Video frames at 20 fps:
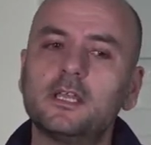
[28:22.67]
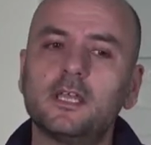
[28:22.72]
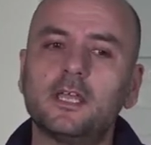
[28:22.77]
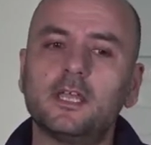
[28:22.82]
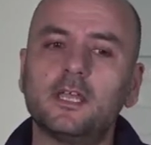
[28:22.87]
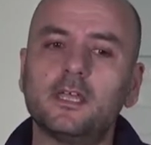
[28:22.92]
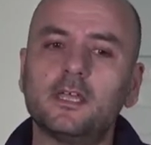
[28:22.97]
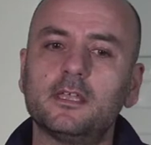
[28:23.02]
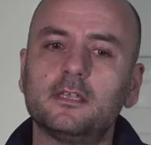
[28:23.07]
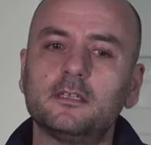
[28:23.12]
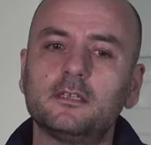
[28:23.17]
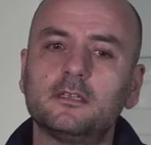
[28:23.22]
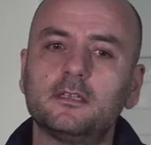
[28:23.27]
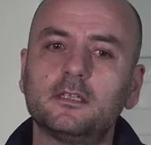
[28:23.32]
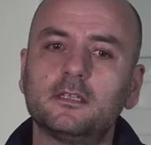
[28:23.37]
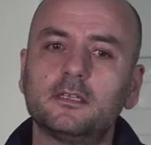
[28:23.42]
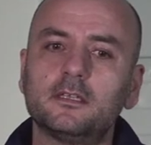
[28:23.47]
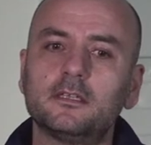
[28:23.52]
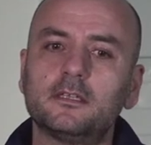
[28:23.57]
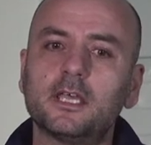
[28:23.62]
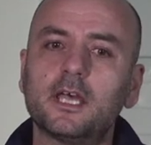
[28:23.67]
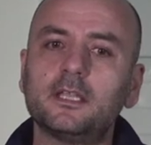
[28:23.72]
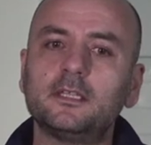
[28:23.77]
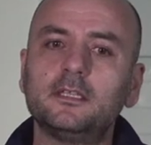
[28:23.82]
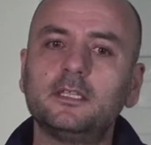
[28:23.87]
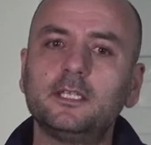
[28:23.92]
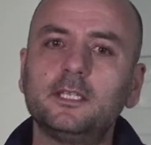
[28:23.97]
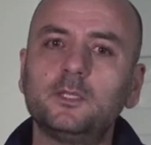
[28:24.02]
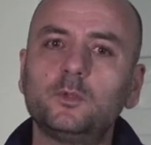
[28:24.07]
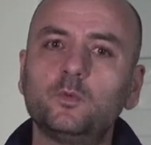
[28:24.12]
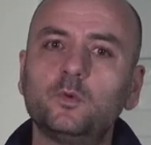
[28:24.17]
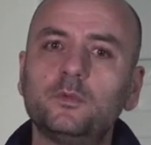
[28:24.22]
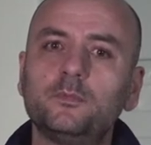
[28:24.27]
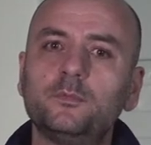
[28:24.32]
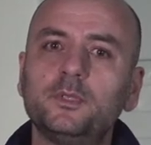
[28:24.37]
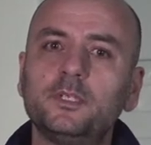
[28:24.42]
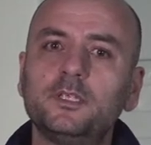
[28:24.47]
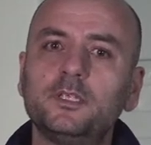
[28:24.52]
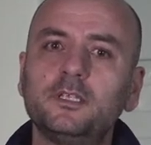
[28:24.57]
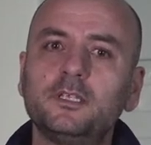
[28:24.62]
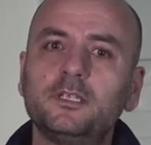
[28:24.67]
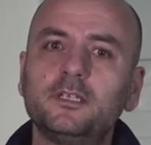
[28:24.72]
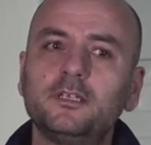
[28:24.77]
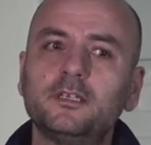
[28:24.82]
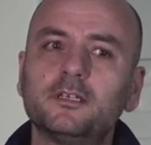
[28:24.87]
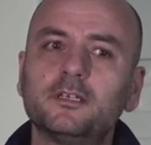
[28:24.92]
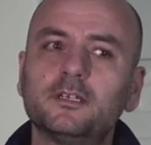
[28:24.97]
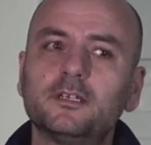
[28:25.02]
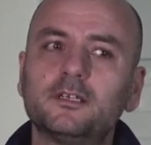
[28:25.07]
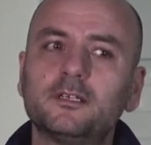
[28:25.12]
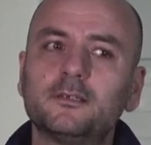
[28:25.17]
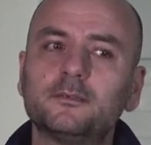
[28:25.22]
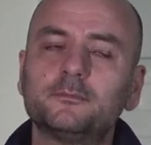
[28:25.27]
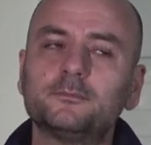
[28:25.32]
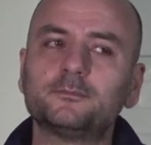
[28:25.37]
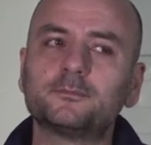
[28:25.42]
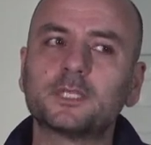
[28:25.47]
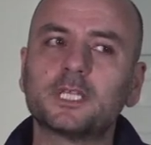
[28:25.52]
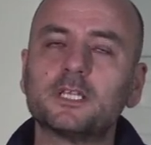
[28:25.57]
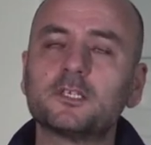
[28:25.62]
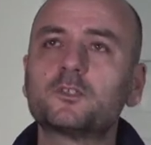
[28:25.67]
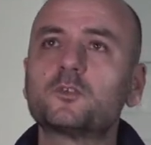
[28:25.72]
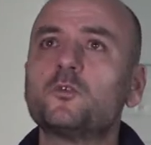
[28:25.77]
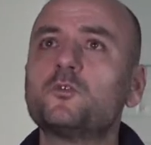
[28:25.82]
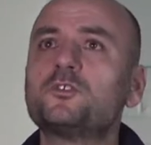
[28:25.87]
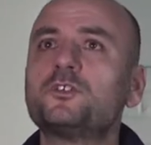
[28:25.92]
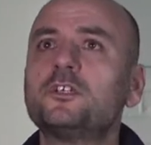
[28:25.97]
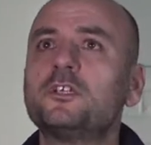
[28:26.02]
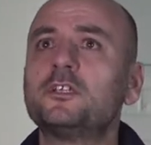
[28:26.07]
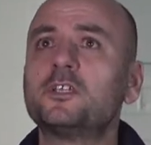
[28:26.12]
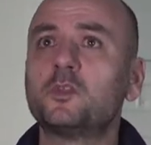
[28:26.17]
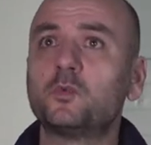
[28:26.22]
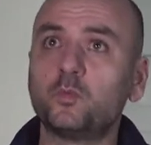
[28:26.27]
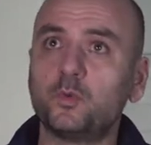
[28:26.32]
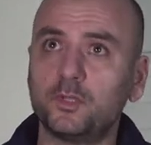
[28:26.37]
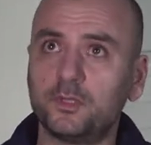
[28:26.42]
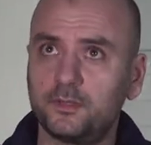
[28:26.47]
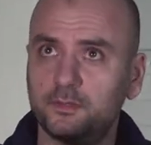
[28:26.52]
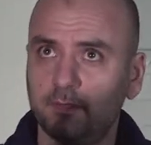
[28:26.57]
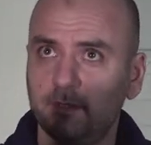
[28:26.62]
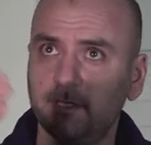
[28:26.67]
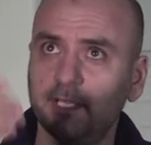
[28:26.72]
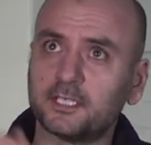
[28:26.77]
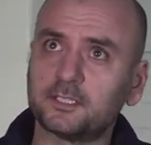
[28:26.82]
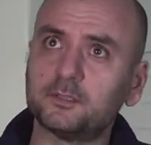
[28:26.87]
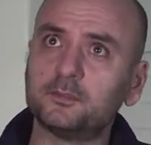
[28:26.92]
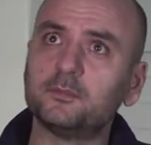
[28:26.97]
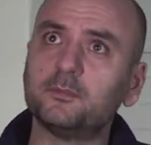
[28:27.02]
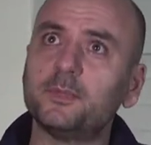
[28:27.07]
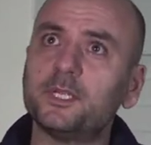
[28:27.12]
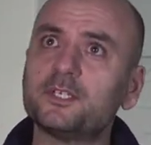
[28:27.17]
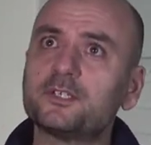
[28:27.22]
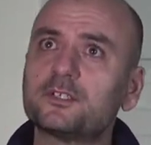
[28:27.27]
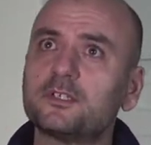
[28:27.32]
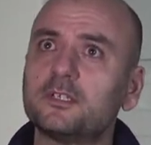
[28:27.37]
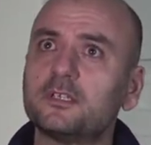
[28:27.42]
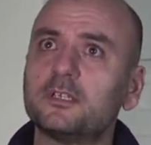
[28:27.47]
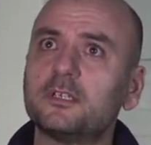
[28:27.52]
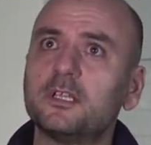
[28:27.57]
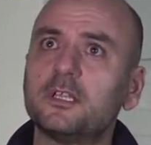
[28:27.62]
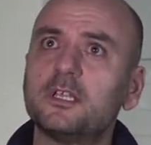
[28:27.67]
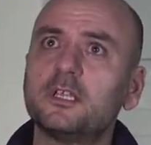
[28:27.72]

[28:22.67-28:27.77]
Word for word: And uh, that need will be um, associated with, like you mentioned,